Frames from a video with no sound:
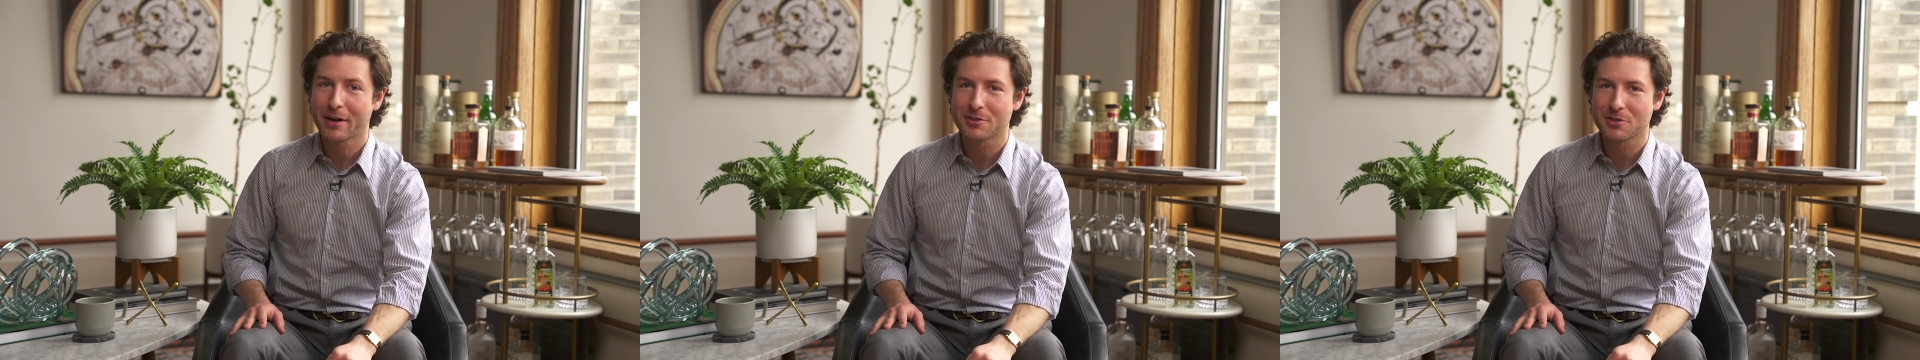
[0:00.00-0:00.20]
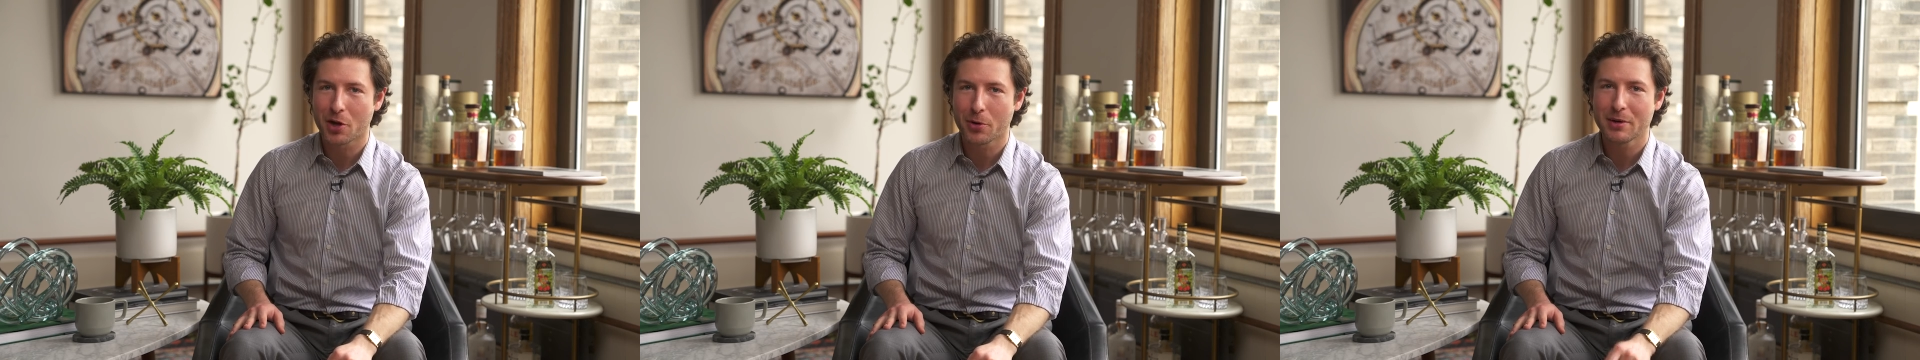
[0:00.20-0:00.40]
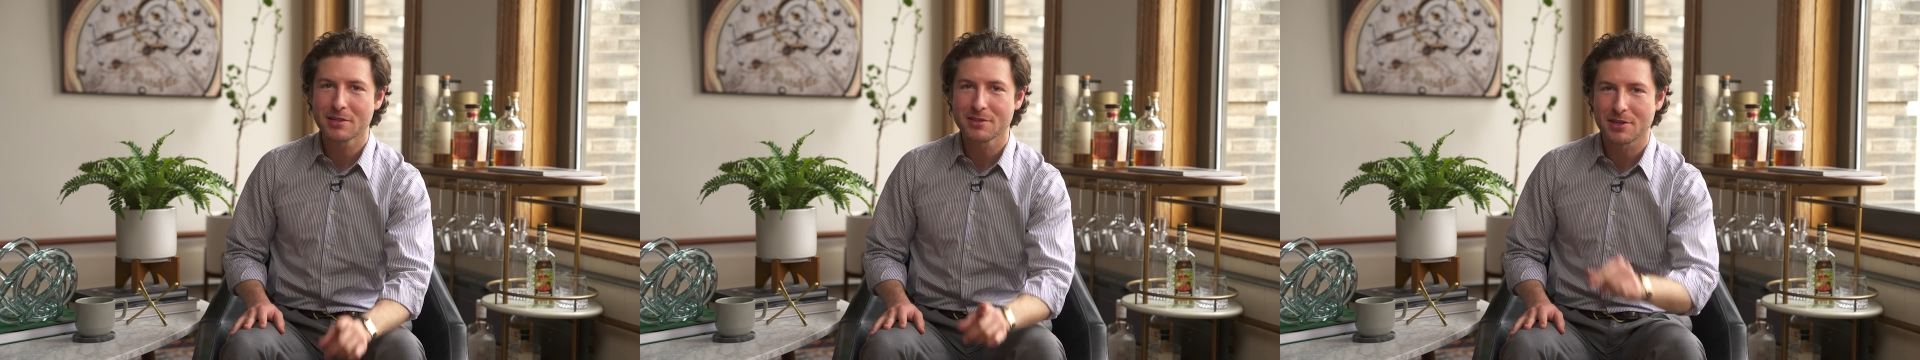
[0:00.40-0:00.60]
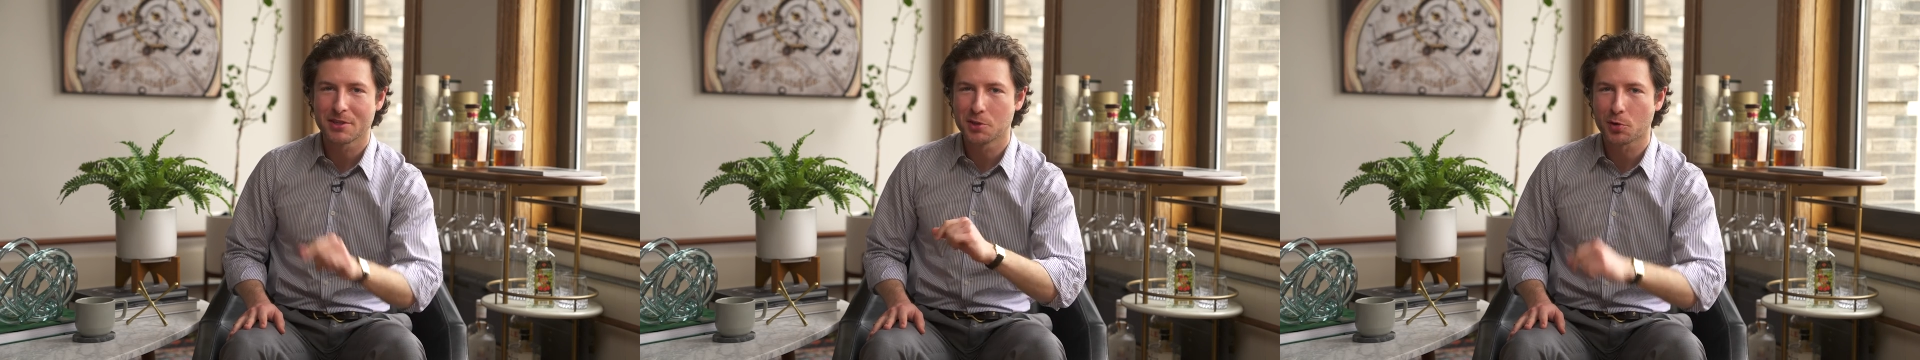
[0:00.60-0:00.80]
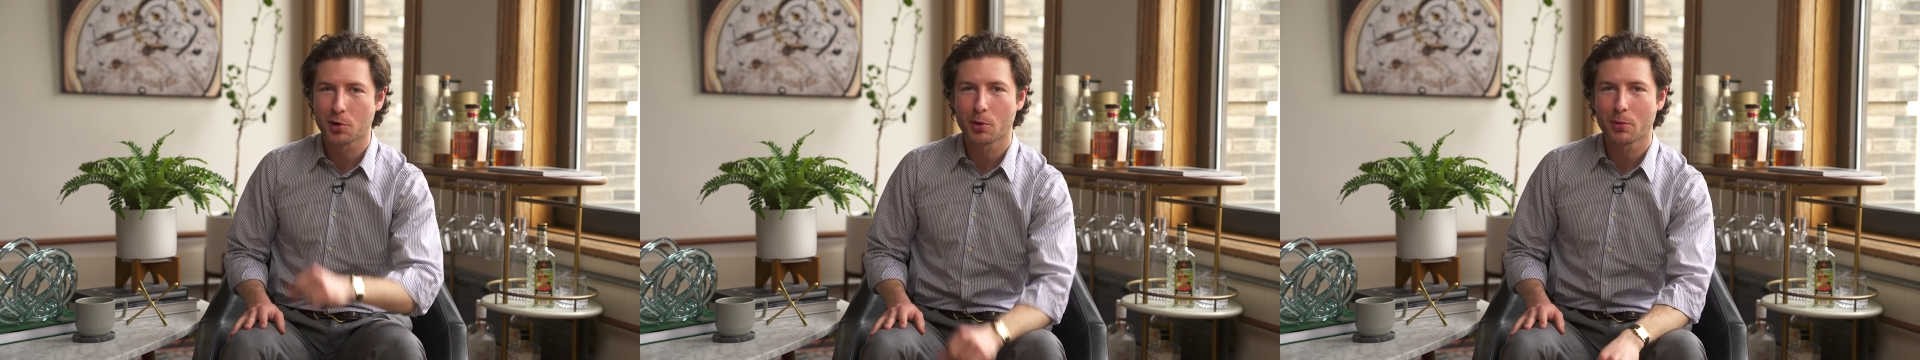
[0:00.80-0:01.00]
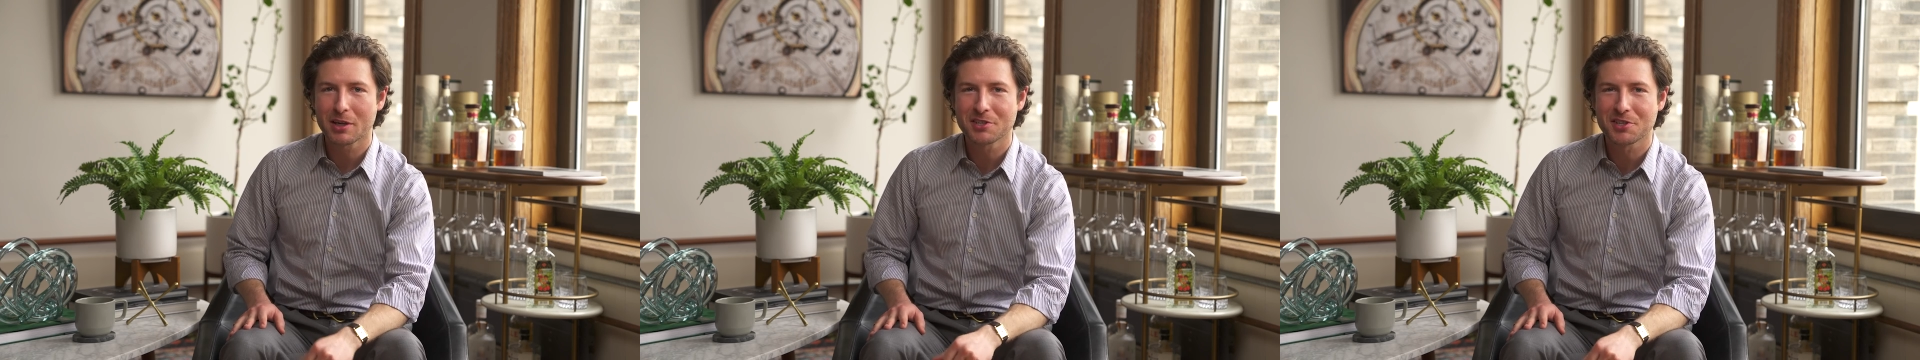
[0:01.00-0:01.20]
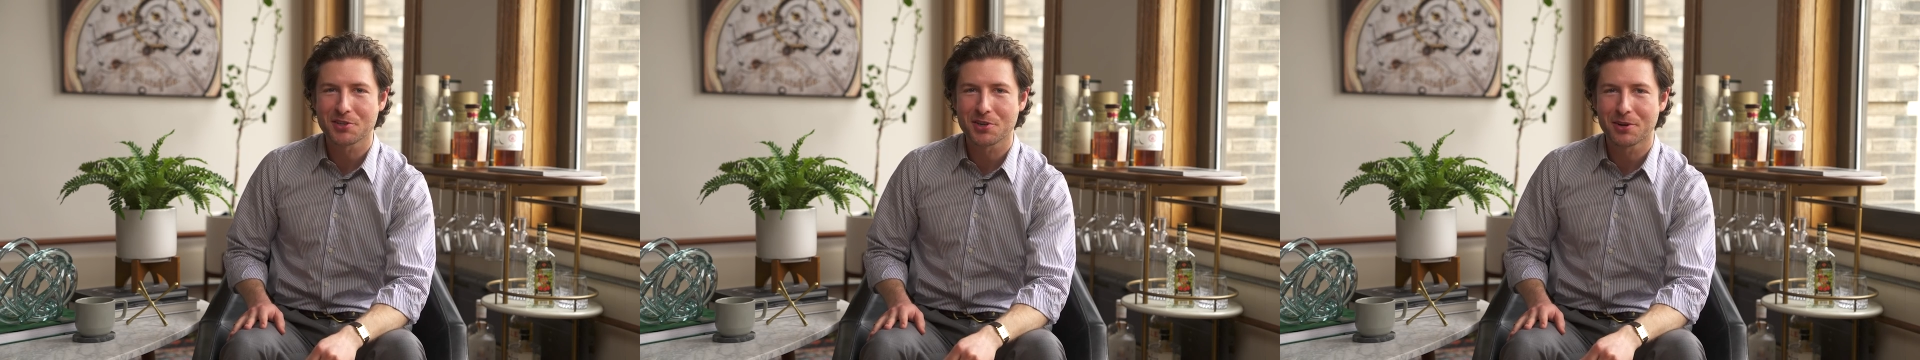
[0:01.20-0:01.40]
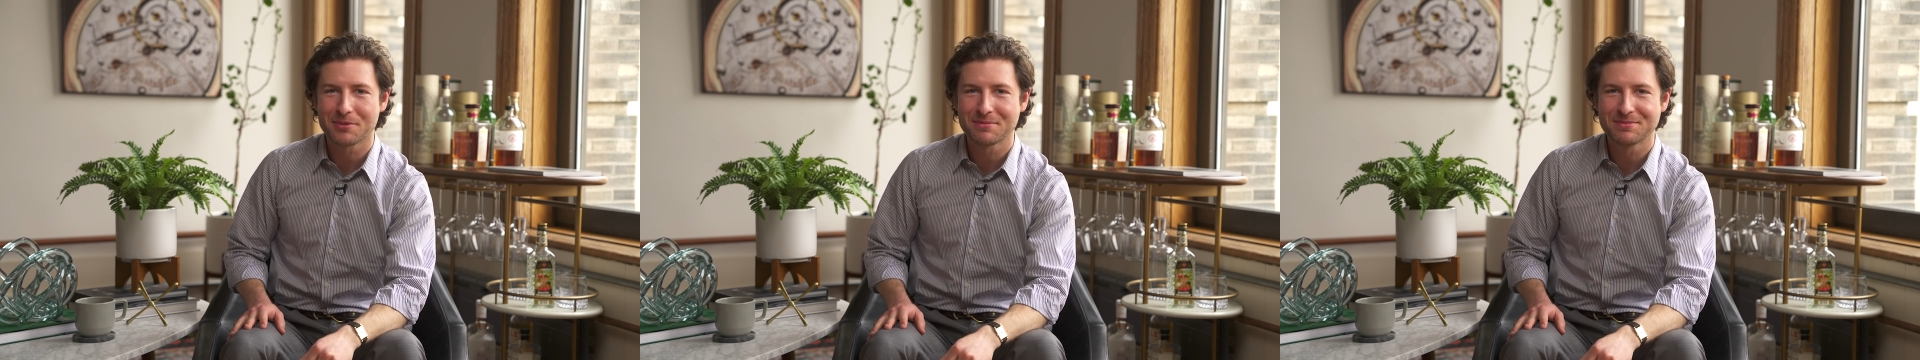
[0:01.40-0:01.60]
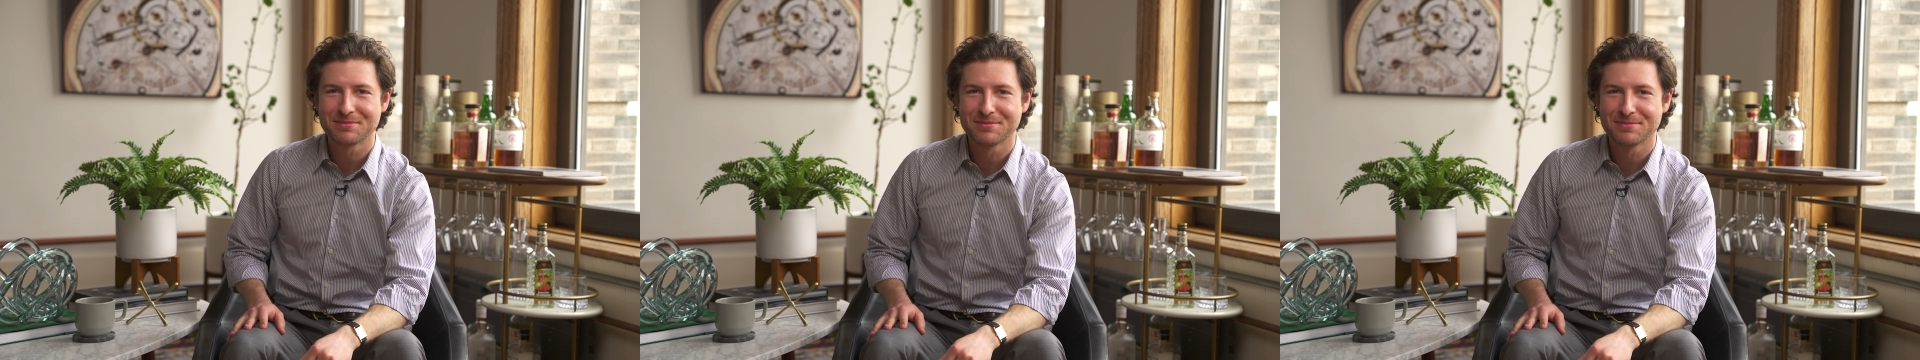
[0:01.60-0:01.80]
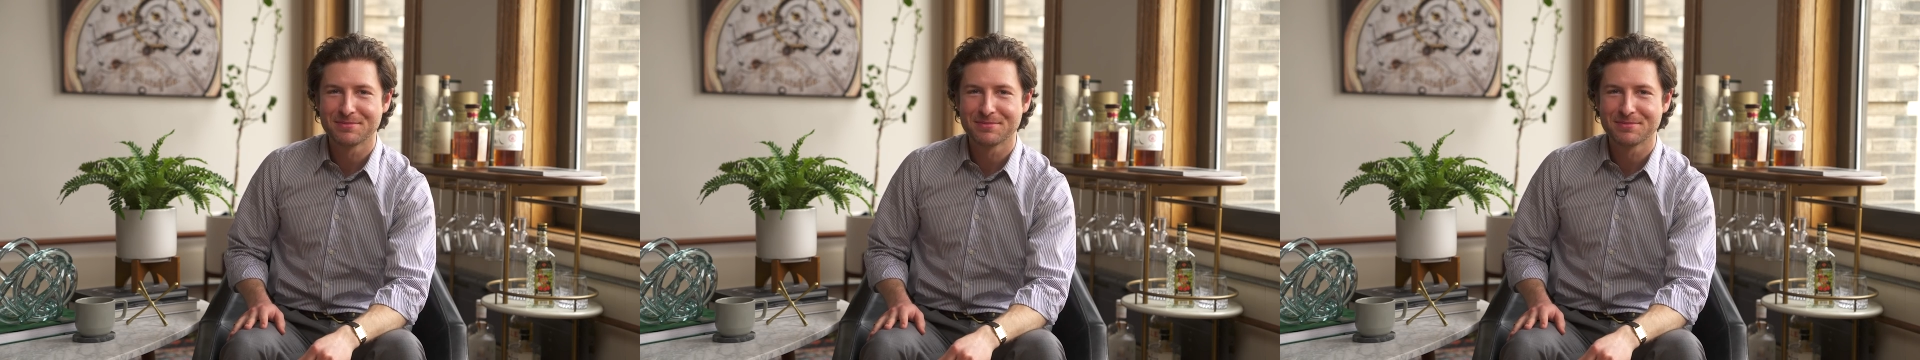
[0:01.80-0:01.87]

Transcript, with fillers: and as always, enjoy your watches, y'all.